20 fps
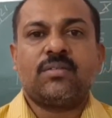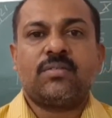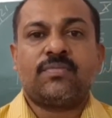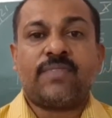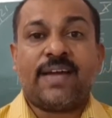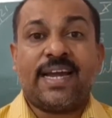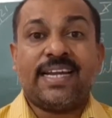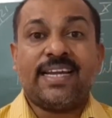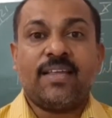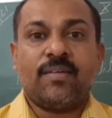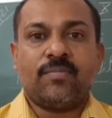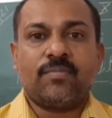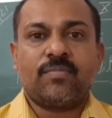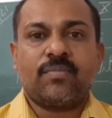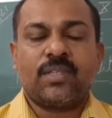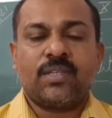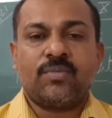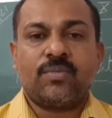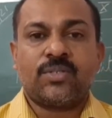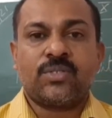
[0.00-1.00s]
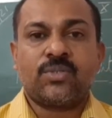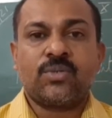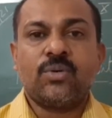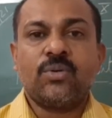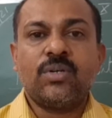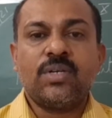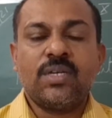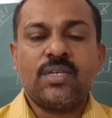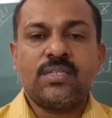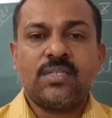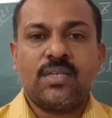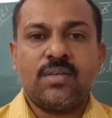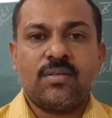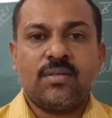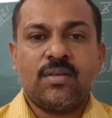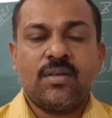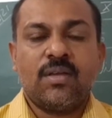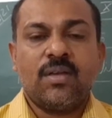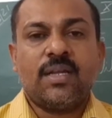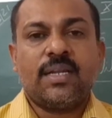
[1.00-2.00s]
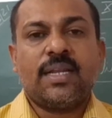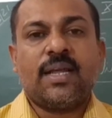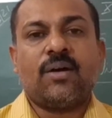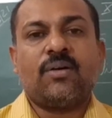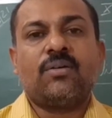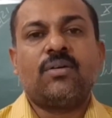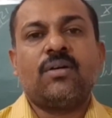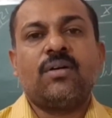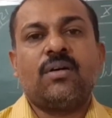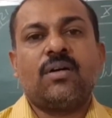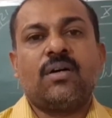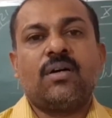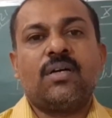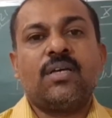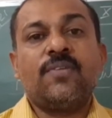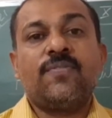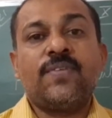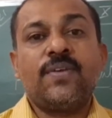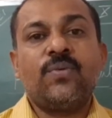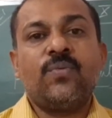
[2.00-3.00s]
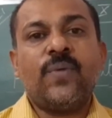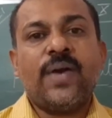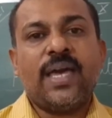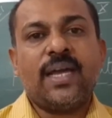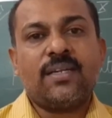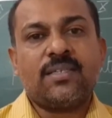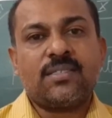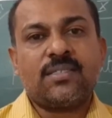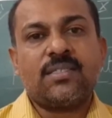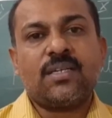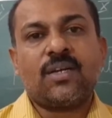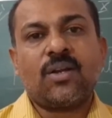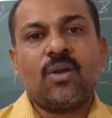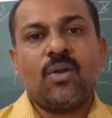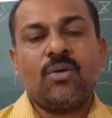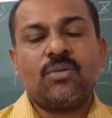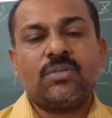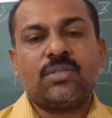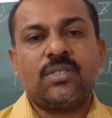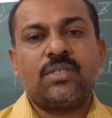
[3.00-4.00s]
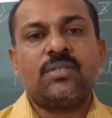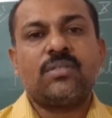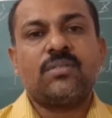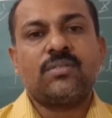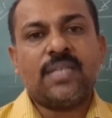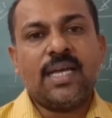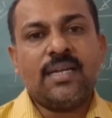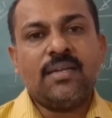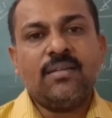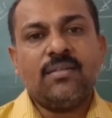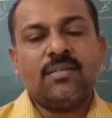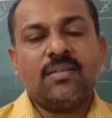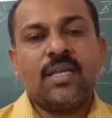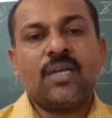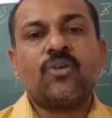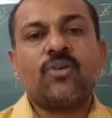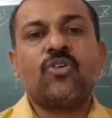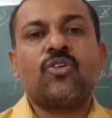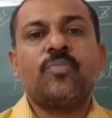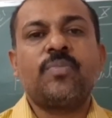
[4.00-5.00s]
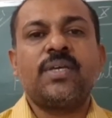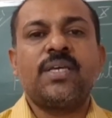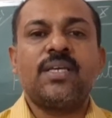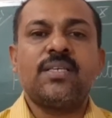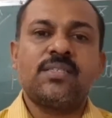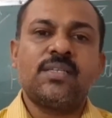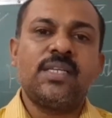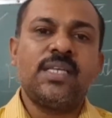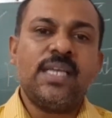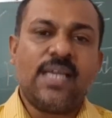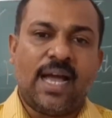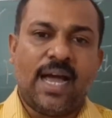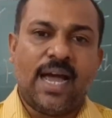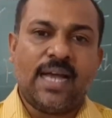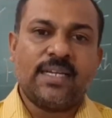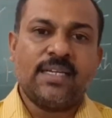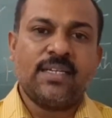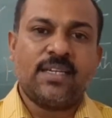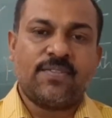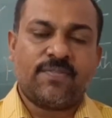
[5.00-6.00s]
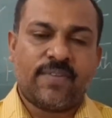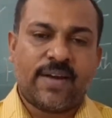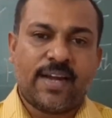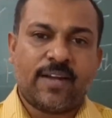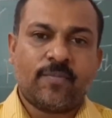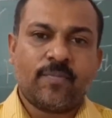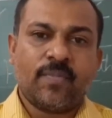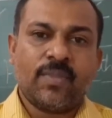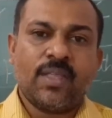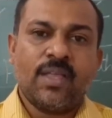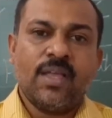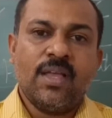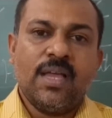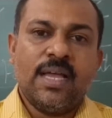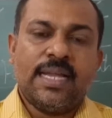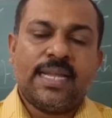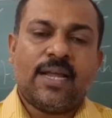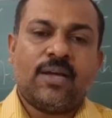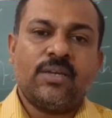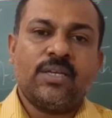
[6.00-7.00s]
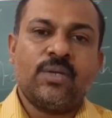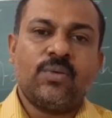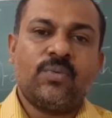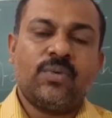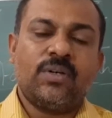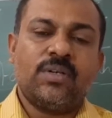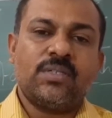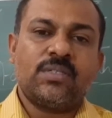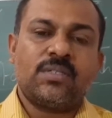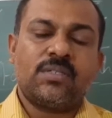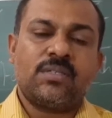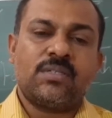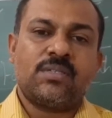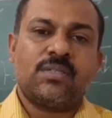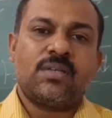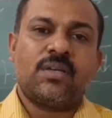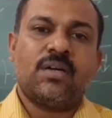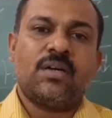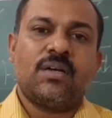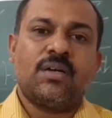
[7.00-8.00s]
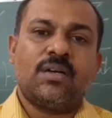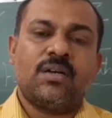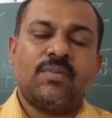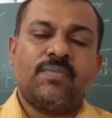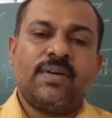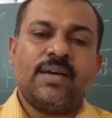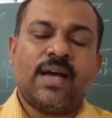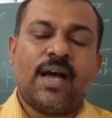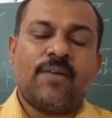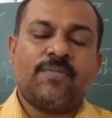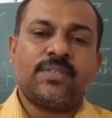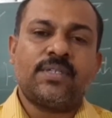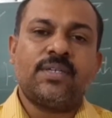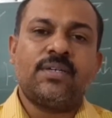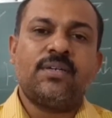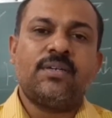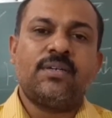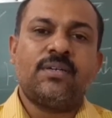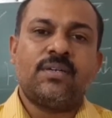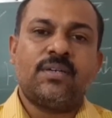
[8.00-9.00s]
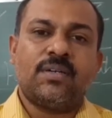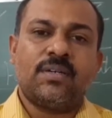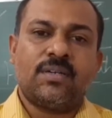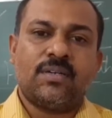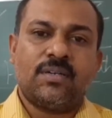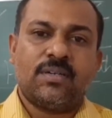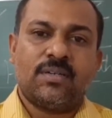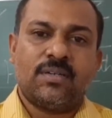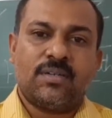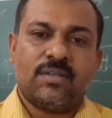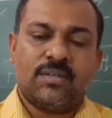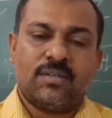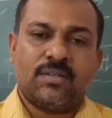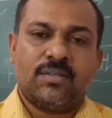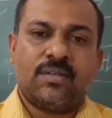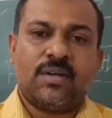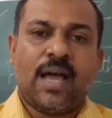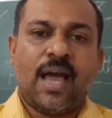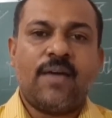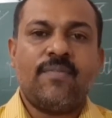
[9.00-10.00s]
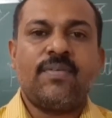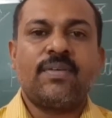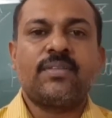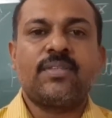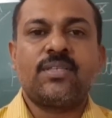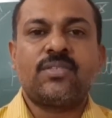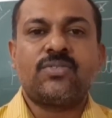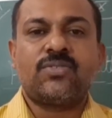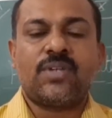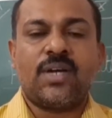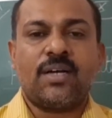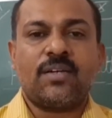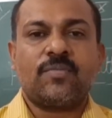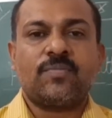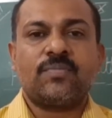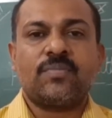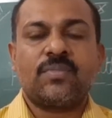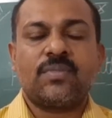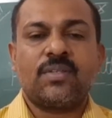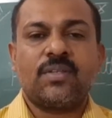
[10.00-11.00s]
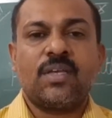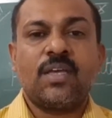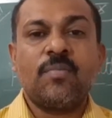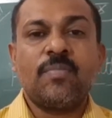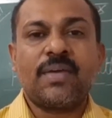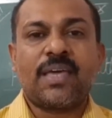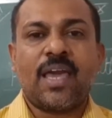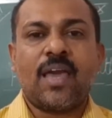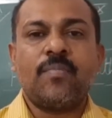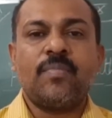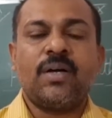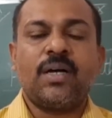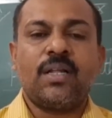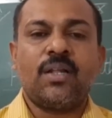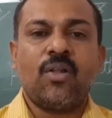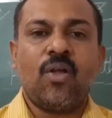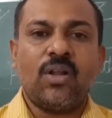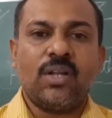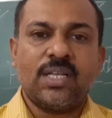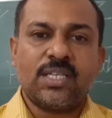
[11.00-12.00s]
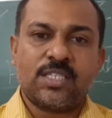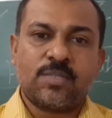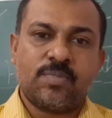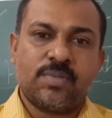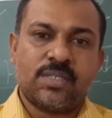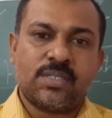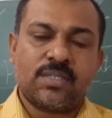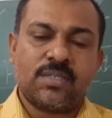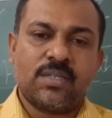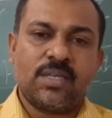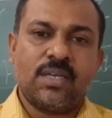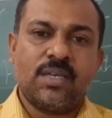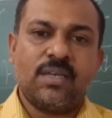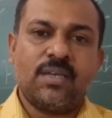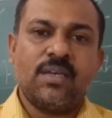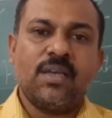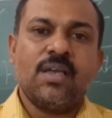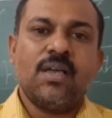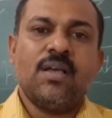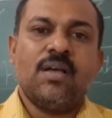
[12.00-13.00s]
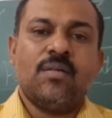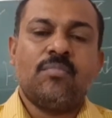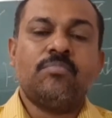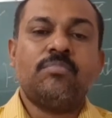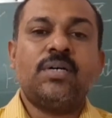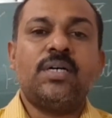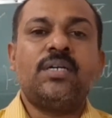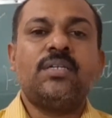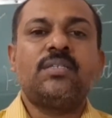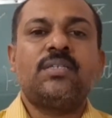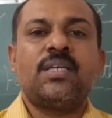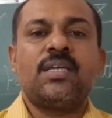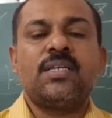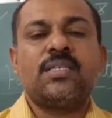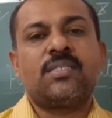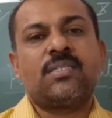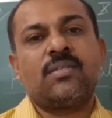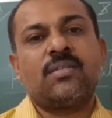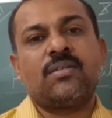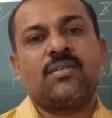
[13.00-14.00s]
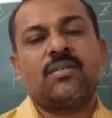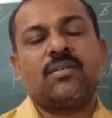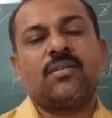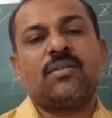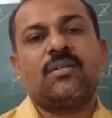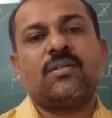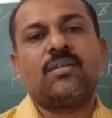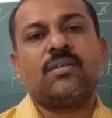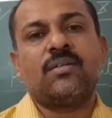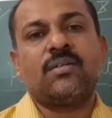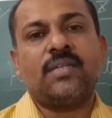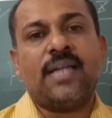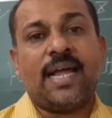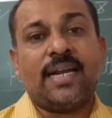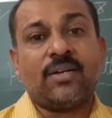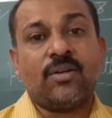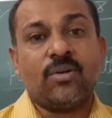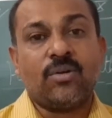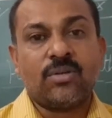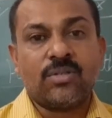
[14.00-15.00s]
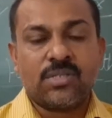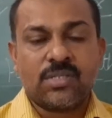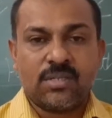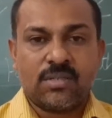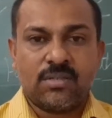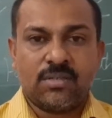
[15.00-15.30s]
find him. It was so easy. Now if he wears the cloth, then he could be easily identified. Now he was after having this drug, he became a lawless person. He burnt his landlord's